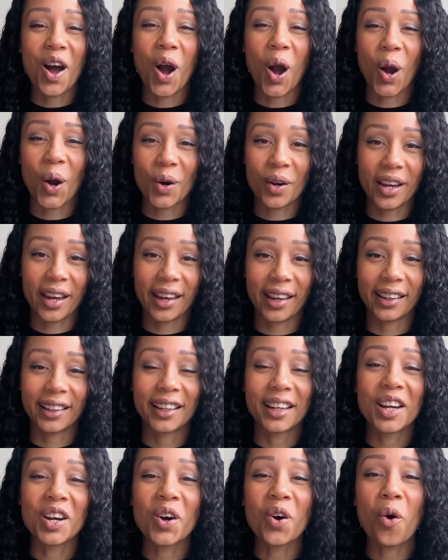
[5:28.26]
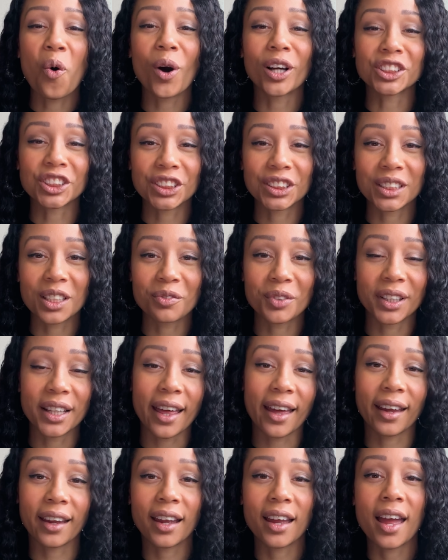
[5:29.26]
Okay, question of the
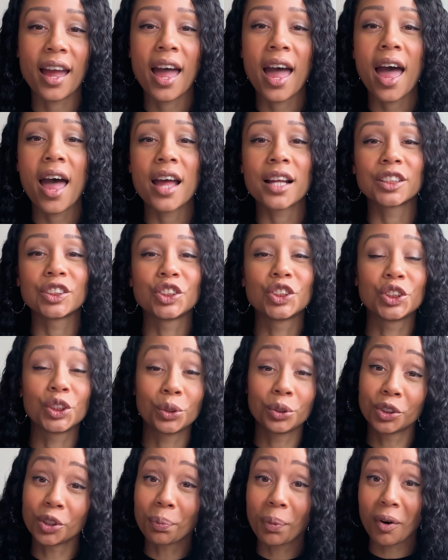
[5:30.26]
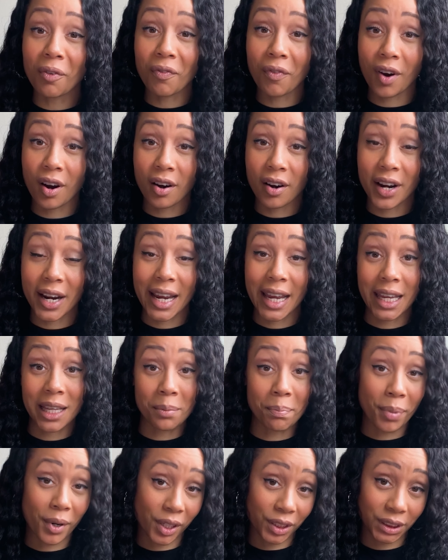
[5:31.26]
day. Do you prefer
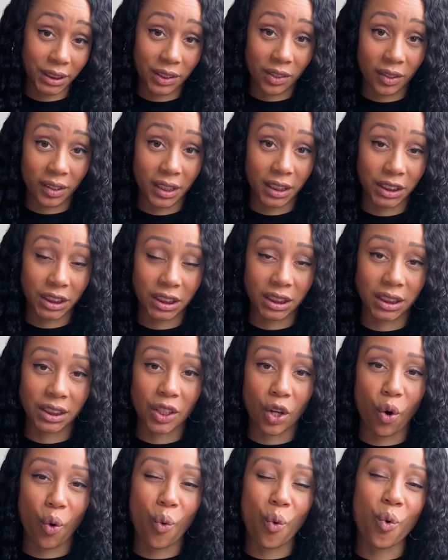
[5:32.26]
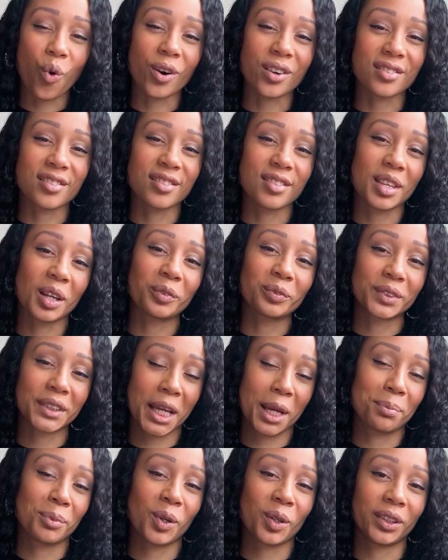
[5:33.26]
in-person auditions or
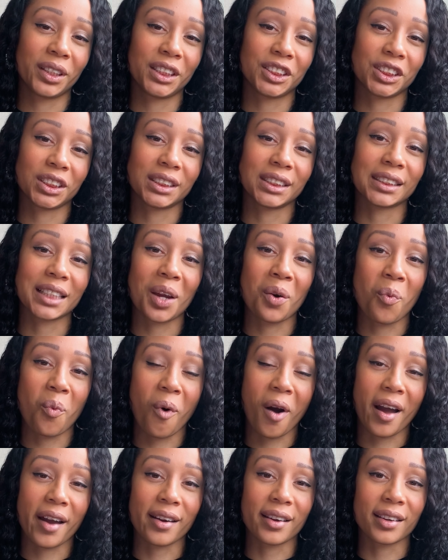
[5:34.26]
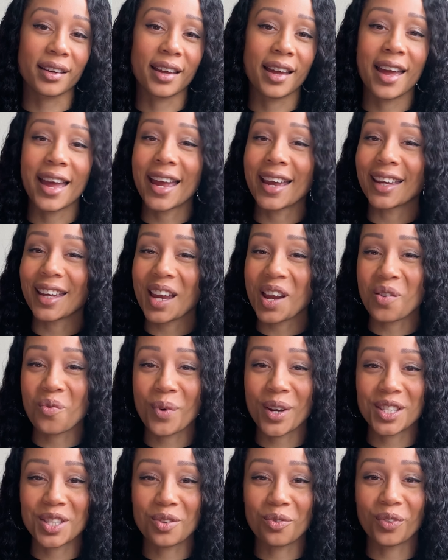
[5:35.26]
self-taped auditions, and why? Can't
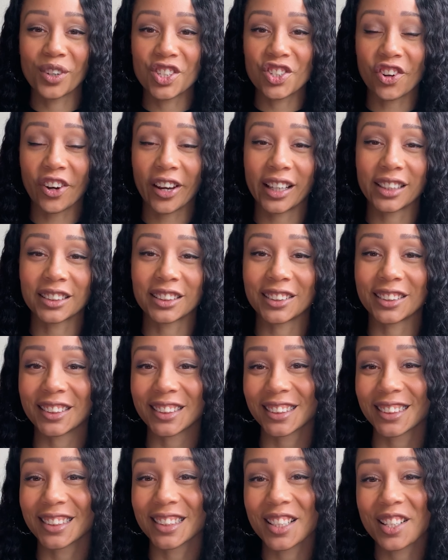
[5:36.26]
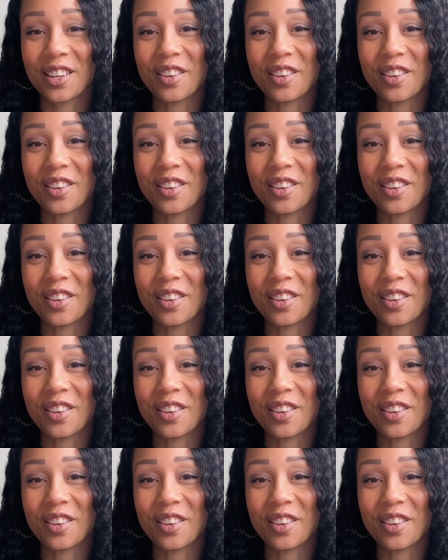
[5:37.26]
wait to read your answers.